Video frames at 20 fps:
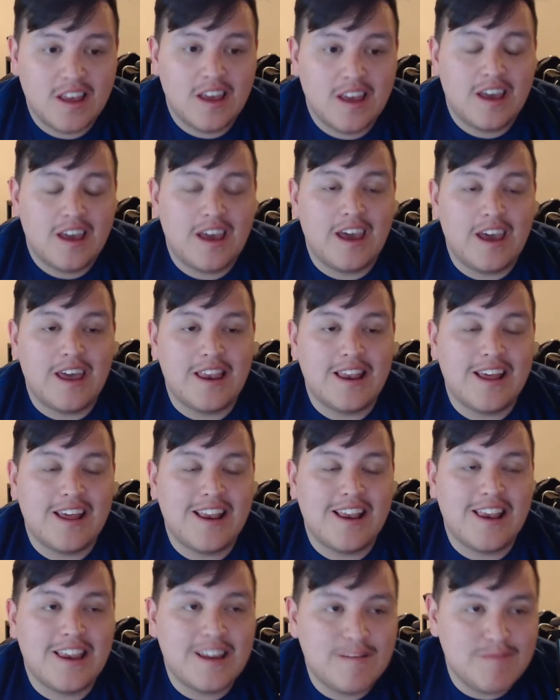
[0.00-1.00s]

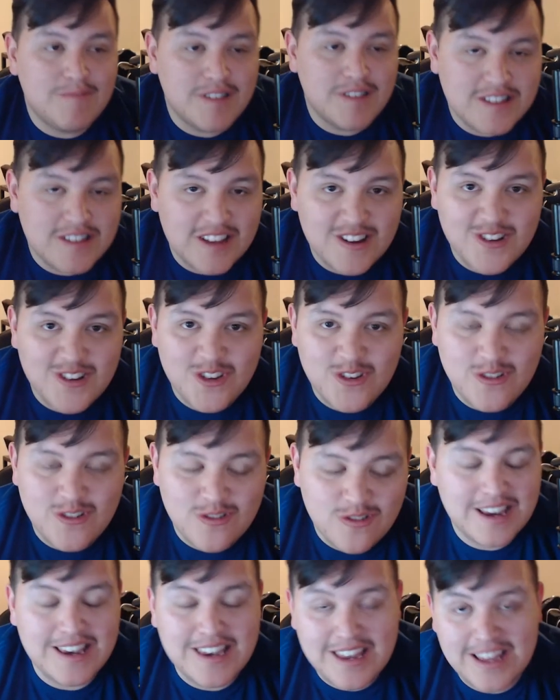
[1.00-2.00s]
And let me tell
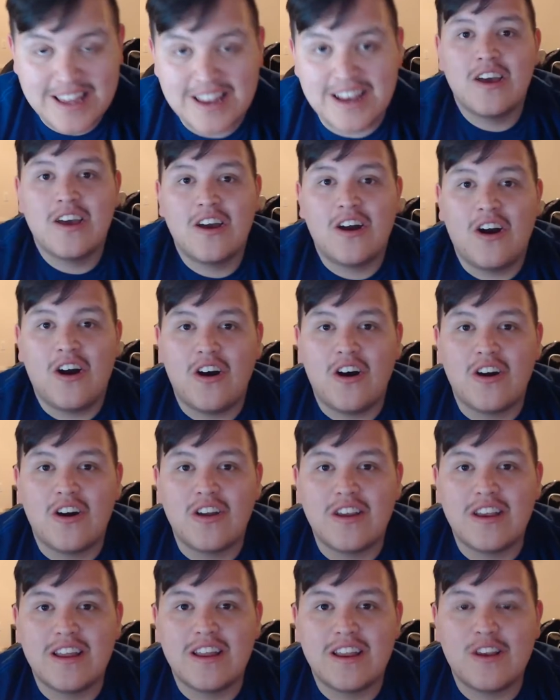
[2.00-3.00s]
you, did I.
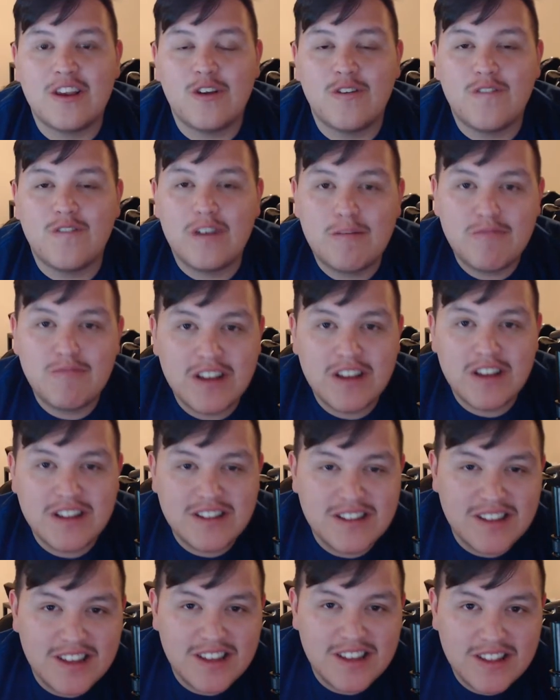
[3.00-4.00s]
On November
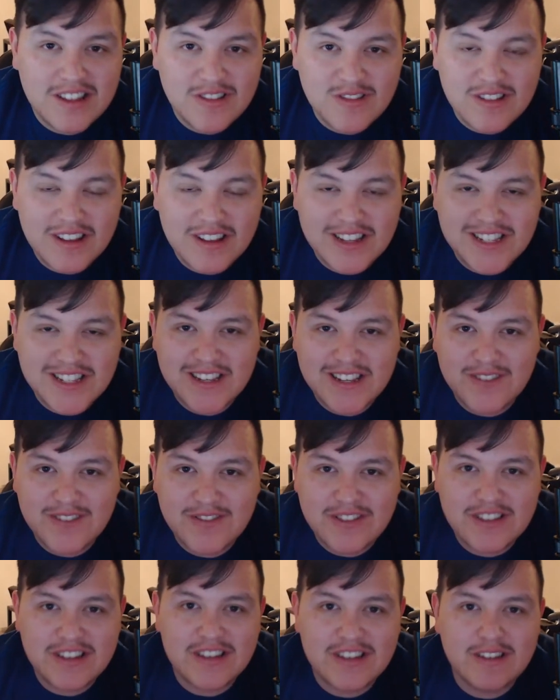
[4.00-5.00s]
18,
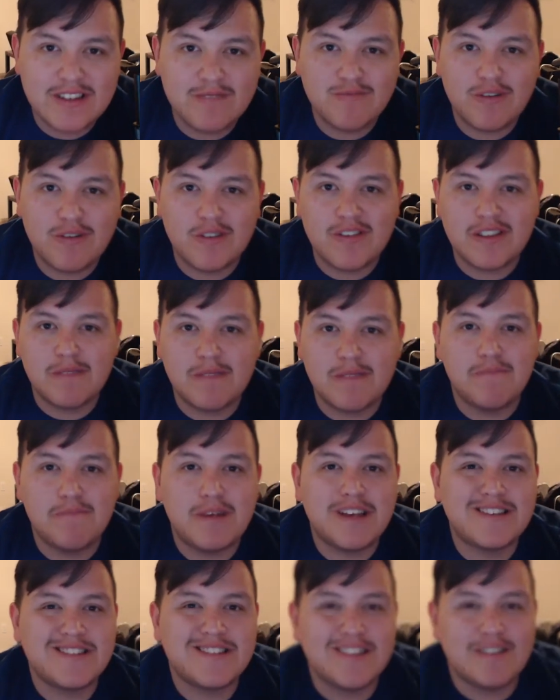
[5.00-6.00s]
2017, probably the
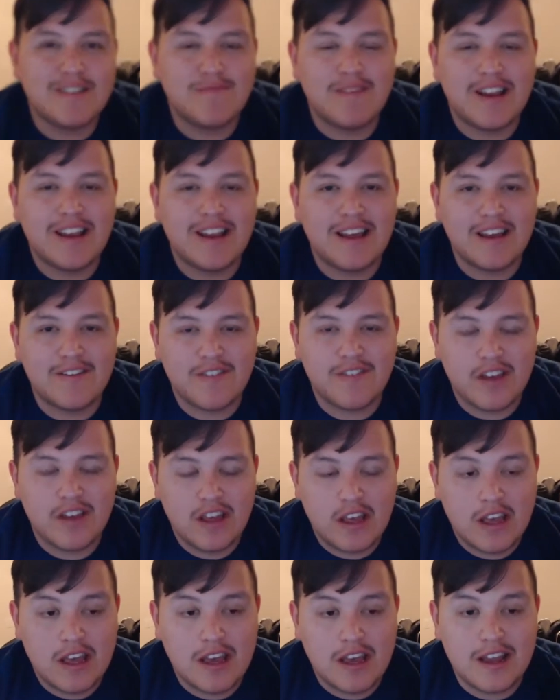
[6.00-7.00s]
best day of my life,
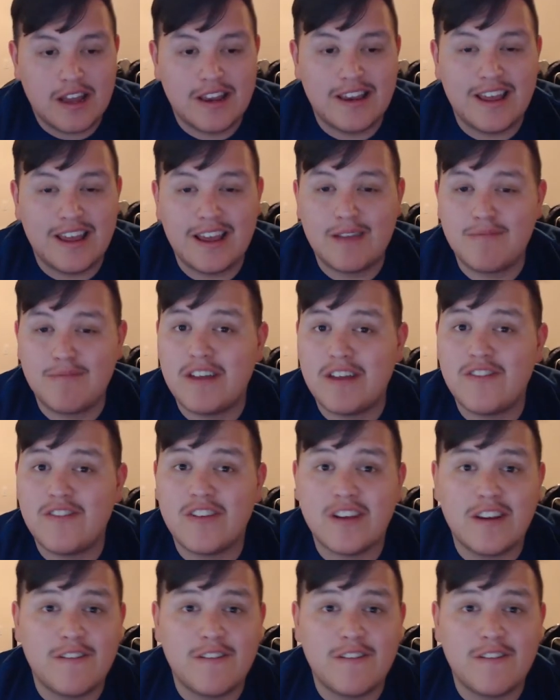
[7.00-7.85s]
a day I'm never gonna